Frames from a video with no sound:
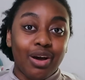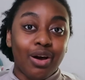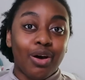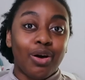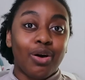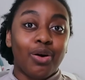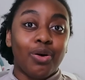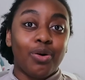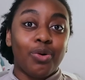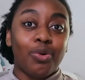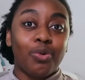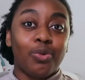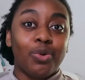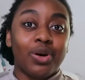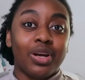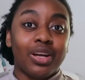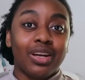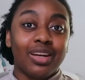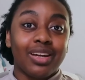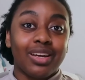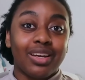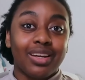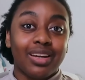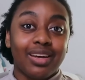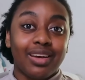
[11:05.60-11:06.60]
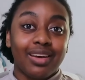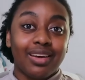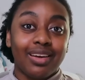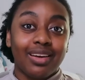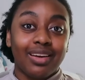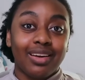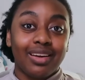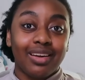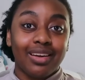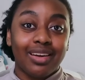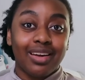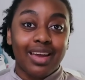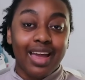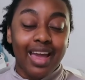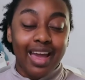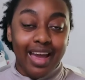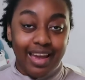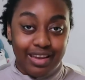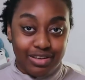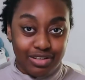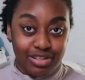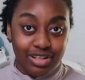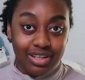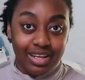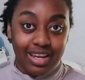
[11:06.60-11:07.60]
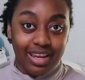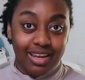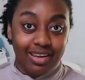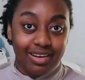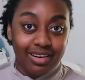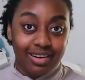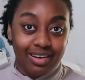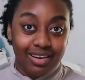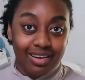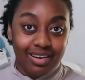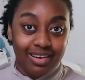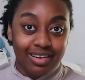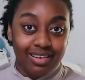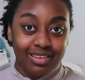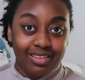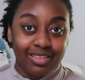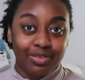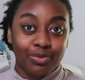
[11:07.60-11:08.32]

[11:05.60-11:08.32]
co-educator